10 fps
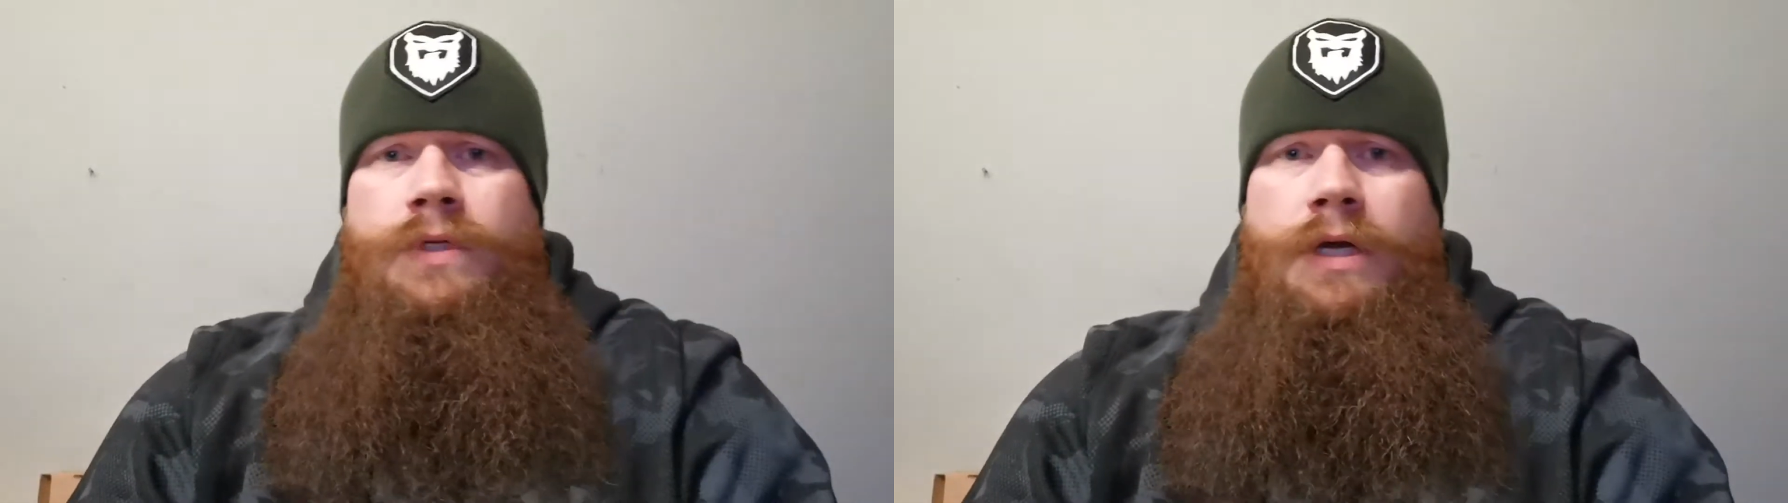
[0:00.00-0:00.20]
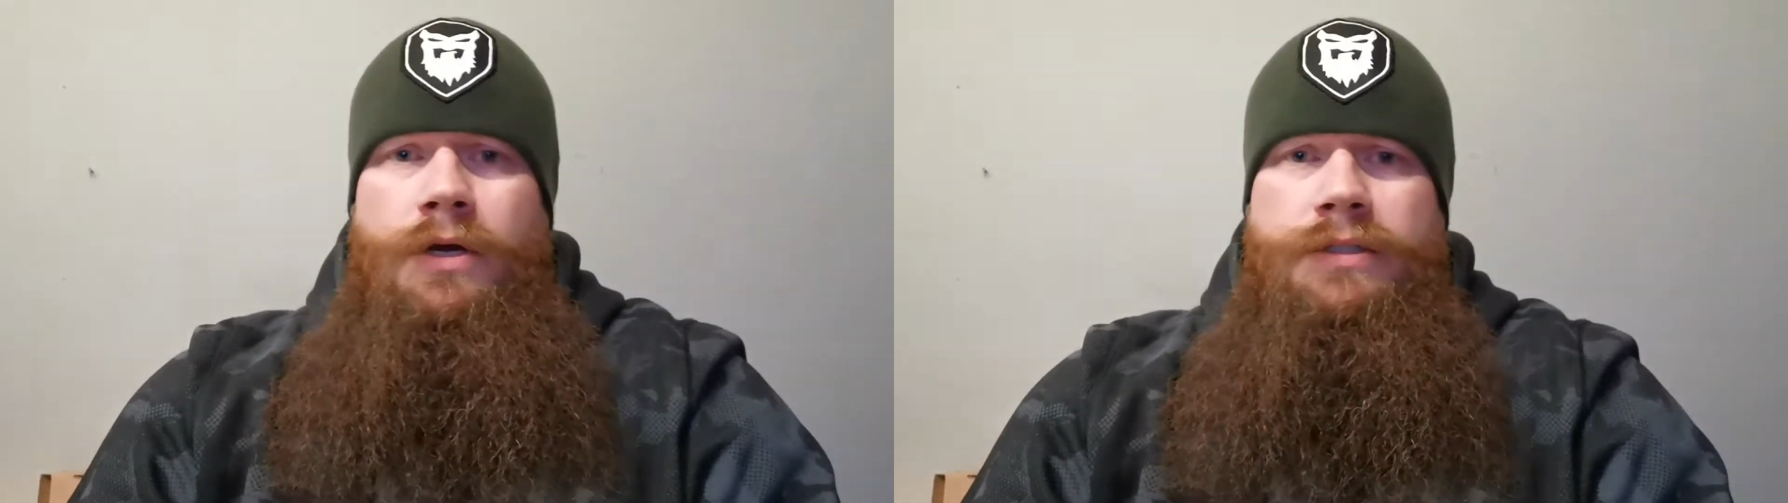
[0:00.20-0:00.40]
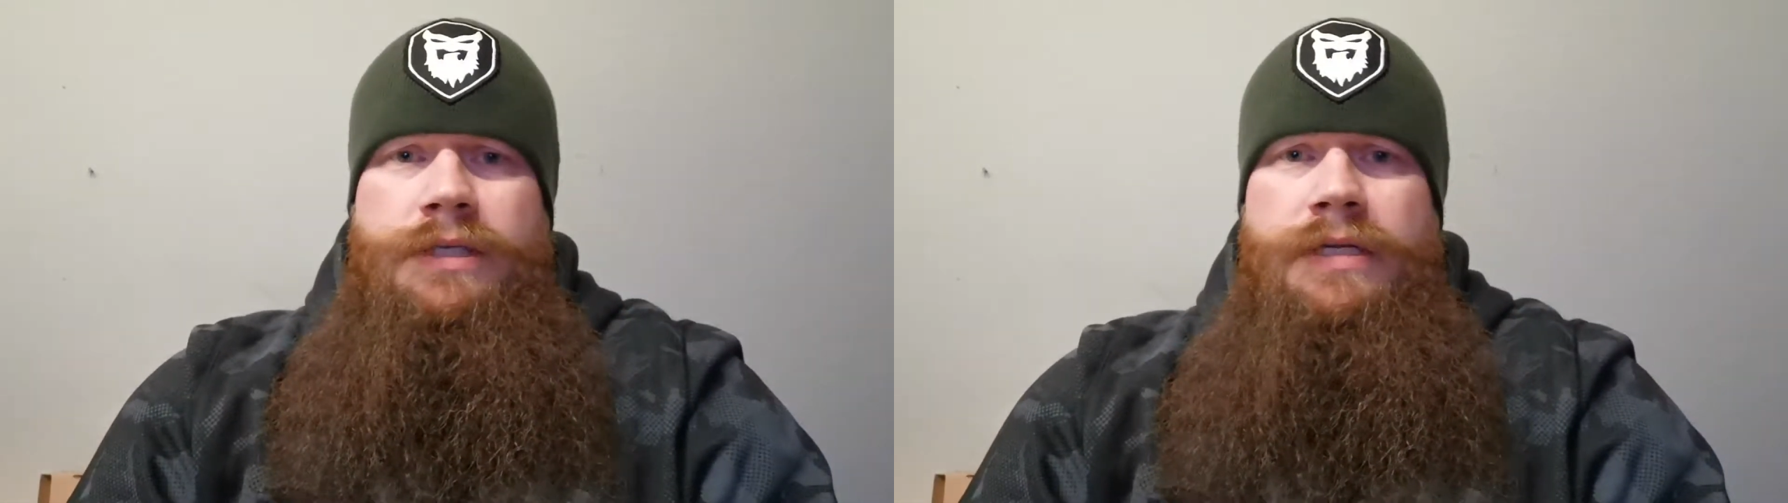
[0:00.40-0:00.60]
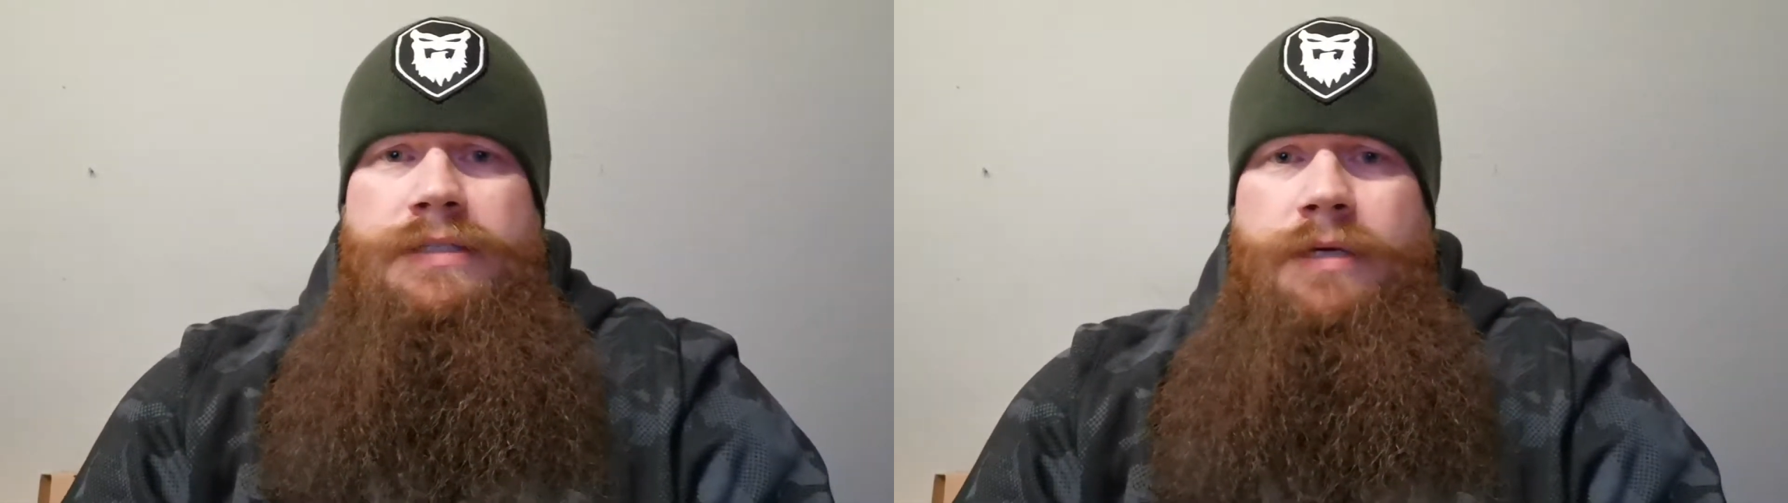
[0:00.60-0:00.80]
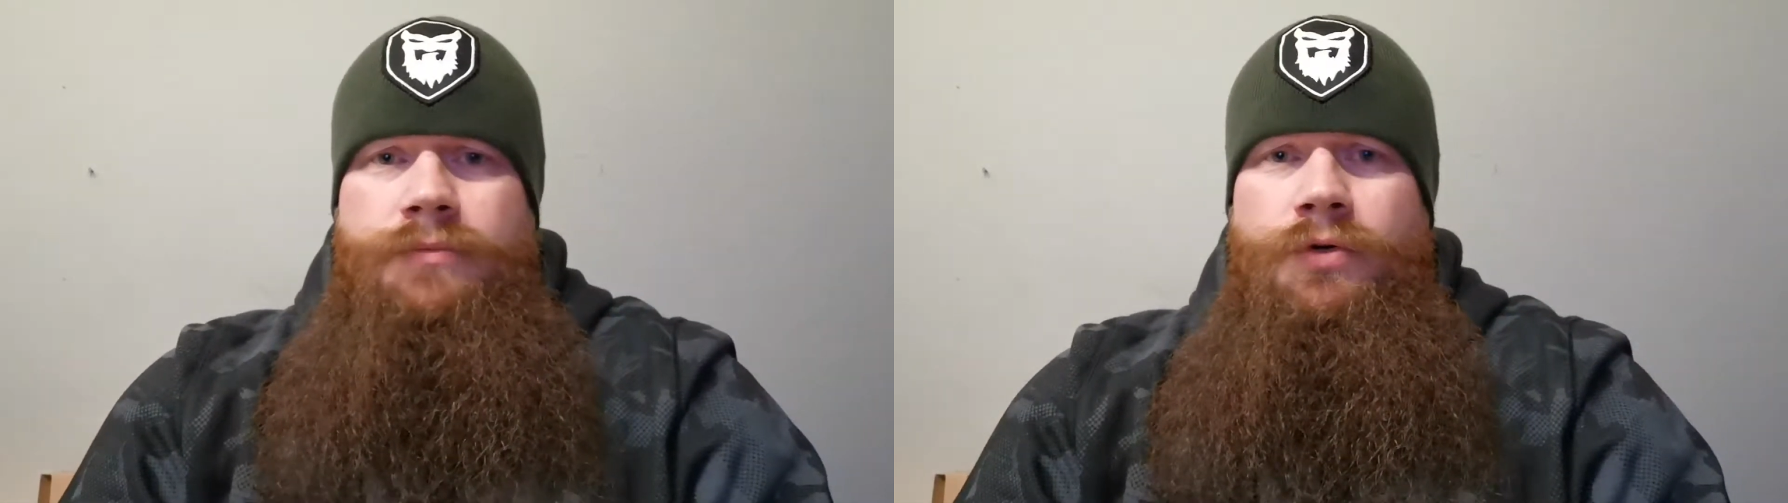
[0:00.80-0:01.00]
Aloysia alle
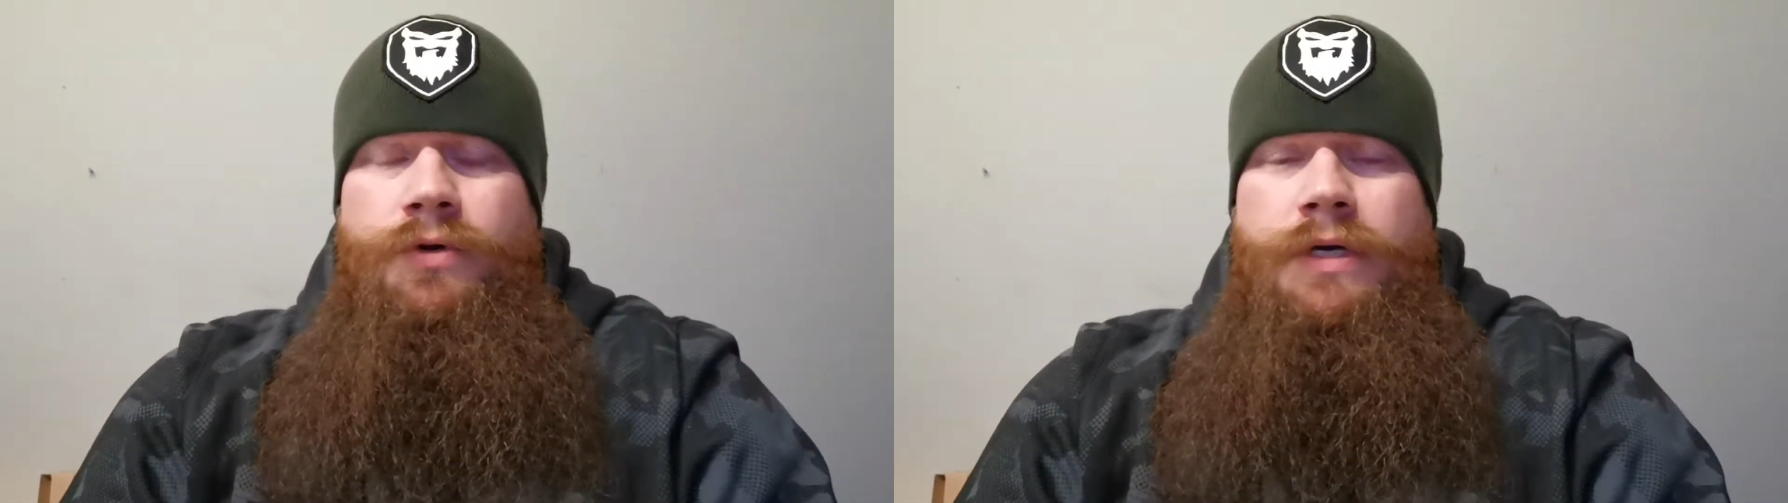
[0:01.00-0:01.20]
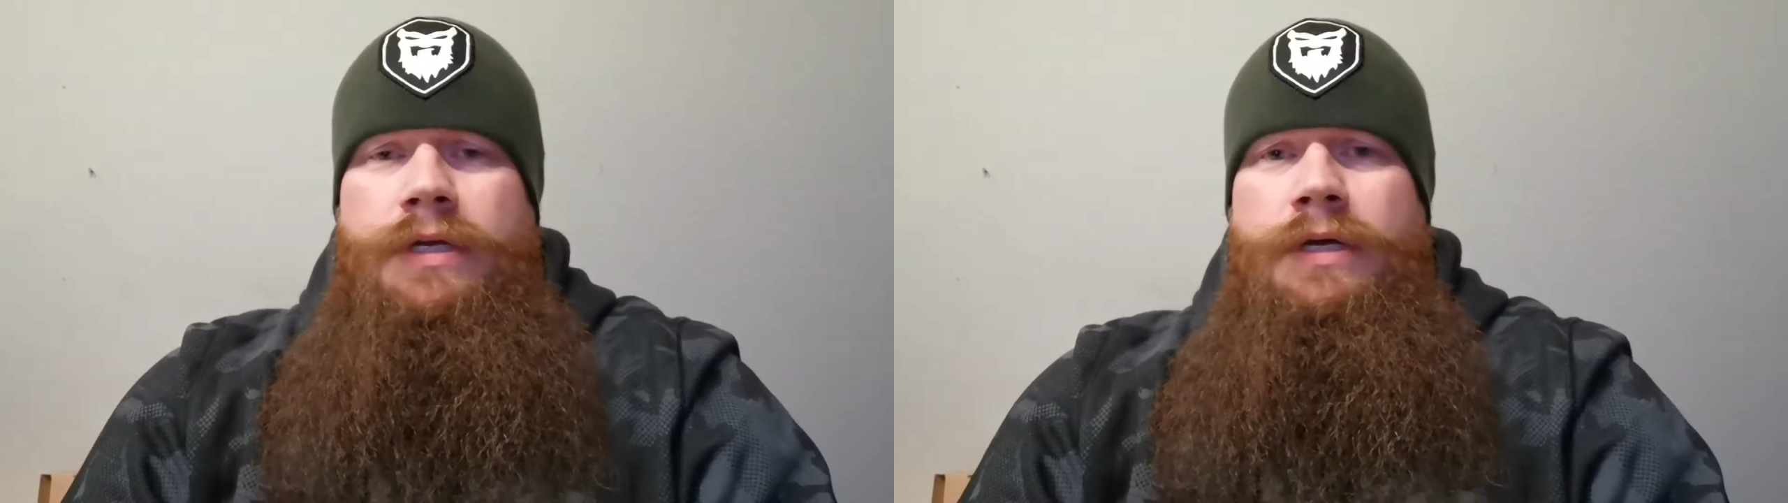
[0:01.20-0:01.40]
sammen, Dunkeren